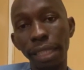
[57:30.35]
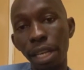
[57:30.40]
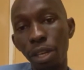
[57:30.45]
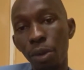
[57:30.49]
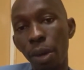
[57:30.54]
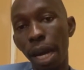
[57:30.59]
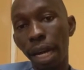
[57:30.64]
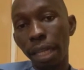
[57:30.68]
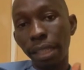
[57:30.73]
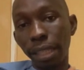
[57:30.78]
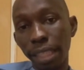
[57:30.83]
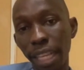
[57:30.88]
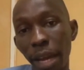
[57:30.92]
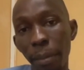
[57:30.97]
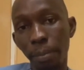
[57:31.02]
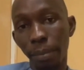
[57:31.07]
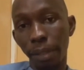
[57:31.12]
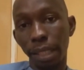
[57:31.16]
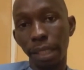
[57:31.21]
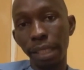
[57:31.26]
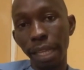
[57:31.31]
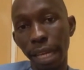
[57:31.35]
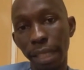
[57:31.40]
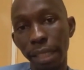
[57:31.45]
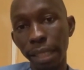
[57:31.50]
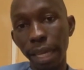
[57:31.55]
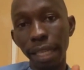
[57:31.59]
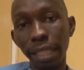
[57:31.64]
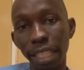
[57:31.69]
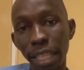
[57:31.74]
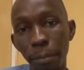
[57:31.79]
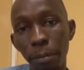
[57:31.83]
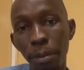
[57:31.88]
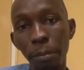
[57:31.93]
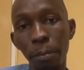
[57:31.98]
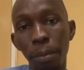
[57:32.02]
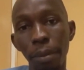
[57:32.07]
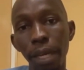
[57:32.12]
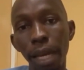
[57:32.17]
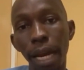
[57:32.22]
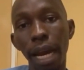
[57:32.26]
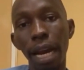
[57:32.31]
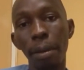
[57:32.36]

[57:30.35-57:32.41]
That you accept that SLPP